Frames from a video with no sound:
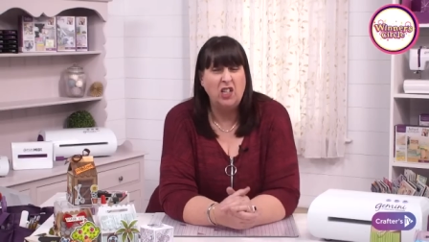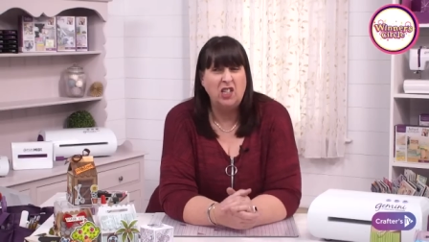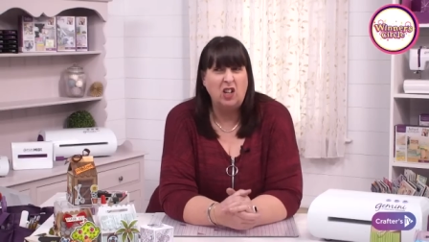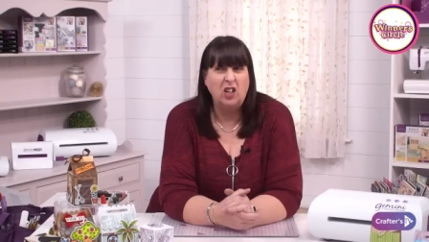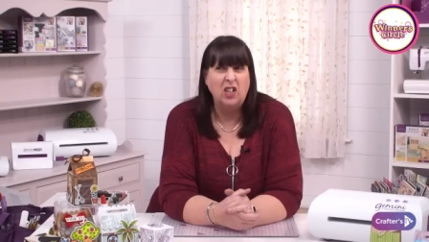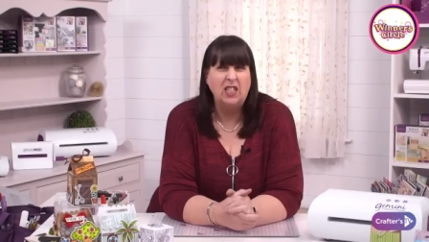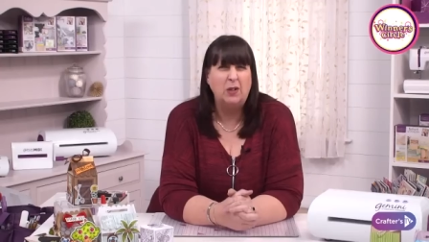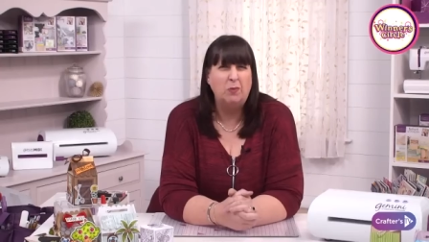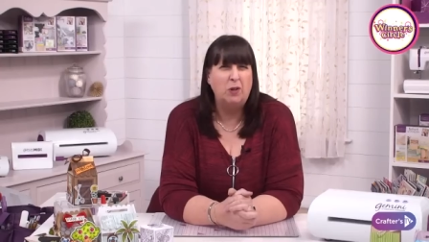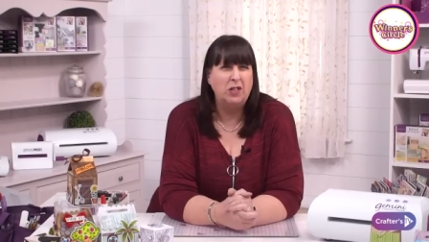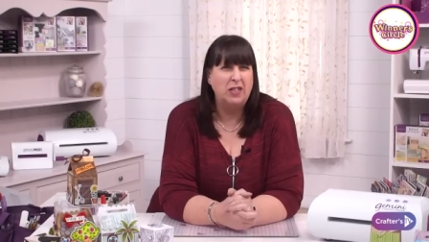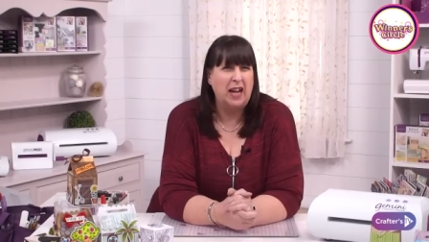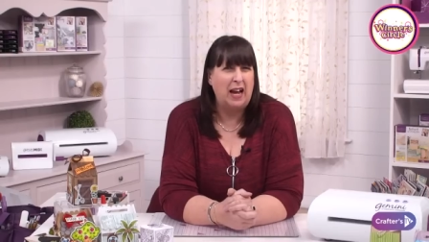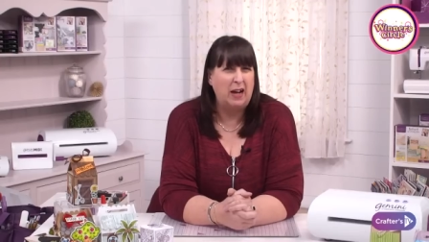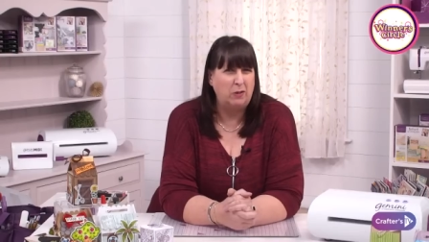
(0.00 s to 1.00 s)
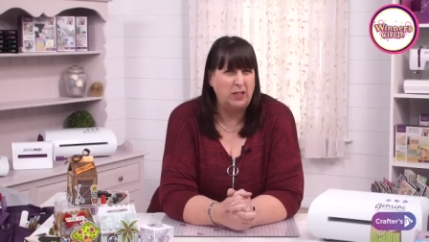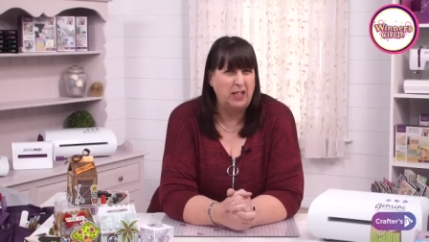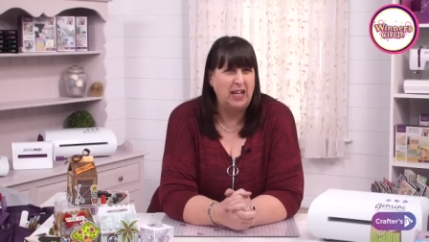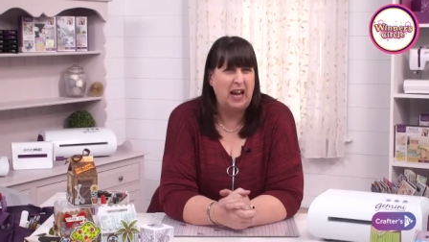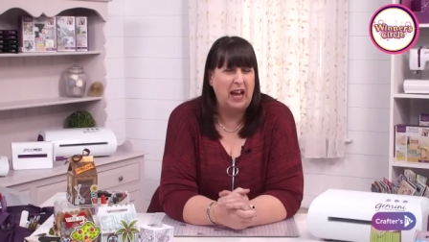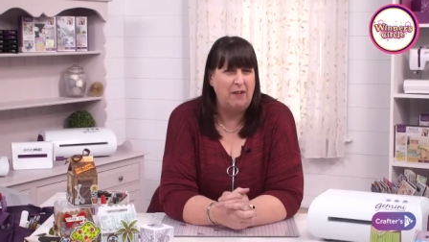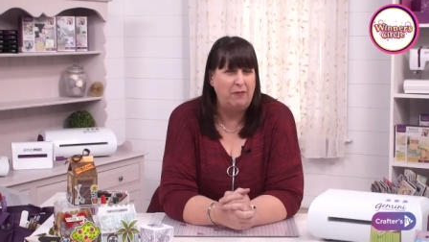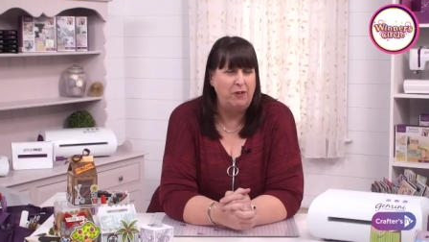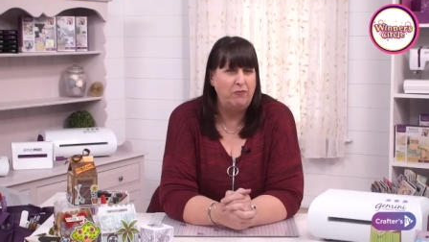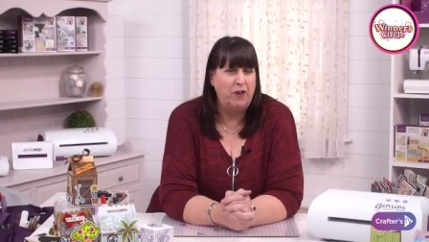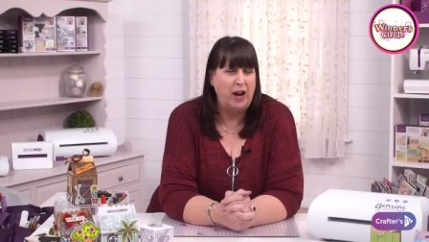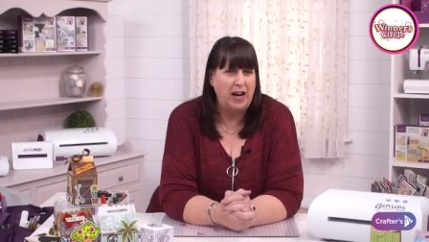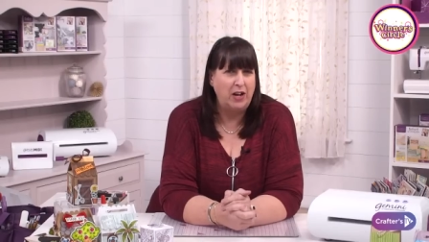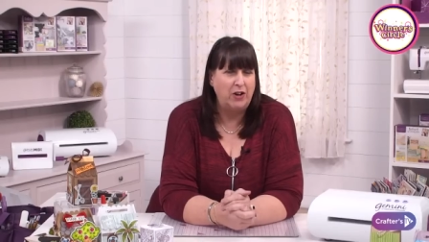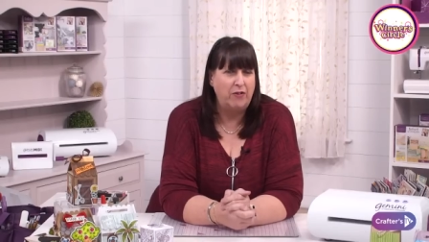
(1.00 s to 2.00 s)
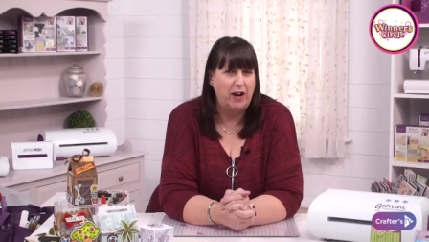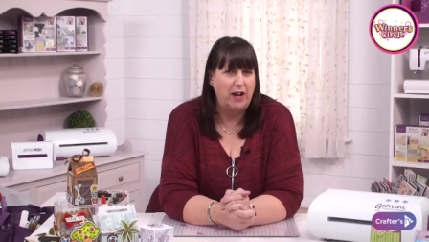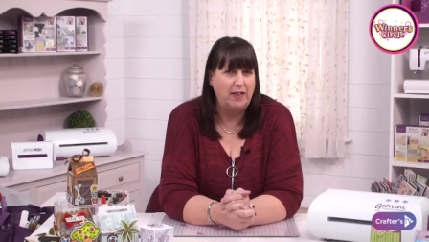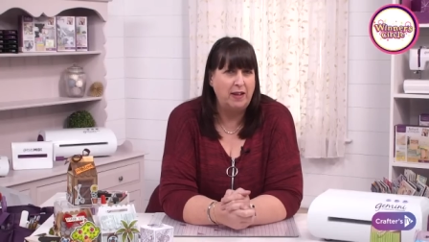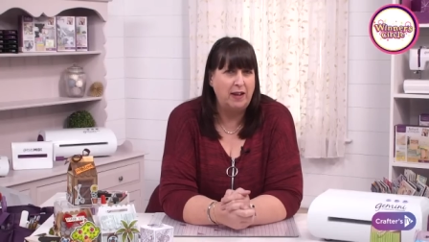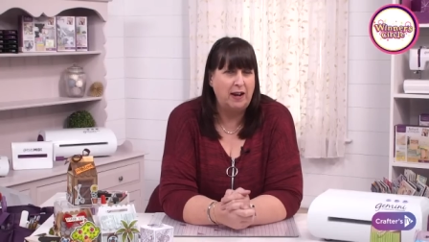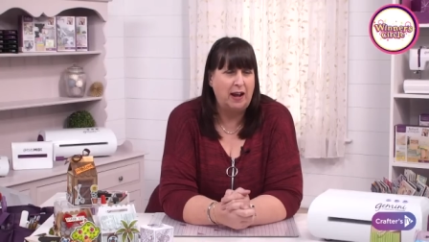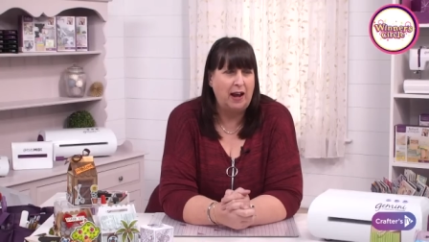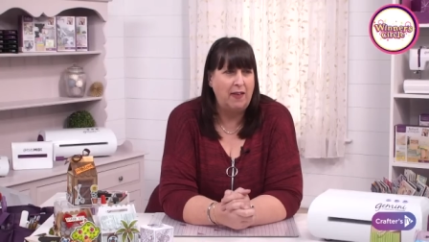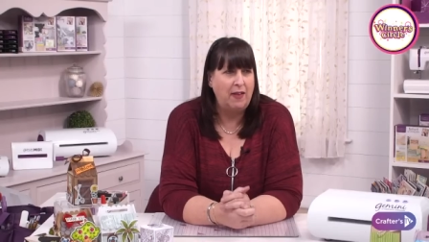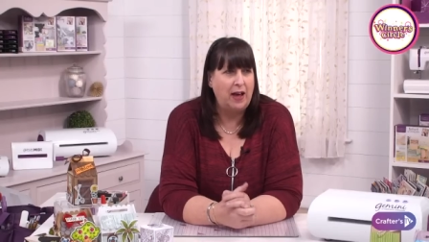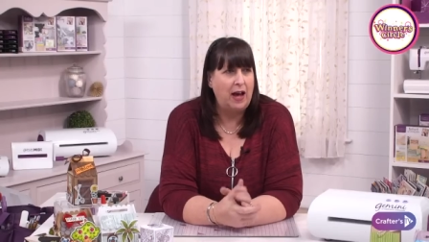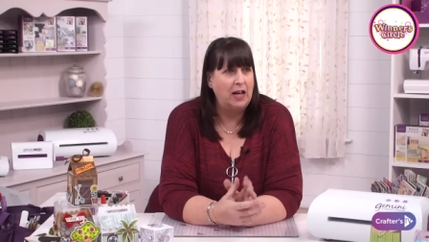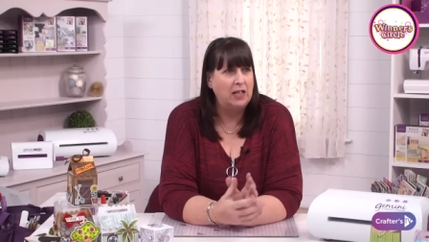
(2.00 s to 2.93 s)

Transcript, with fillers: as long as it wasn't out in heavy rain or anything like that,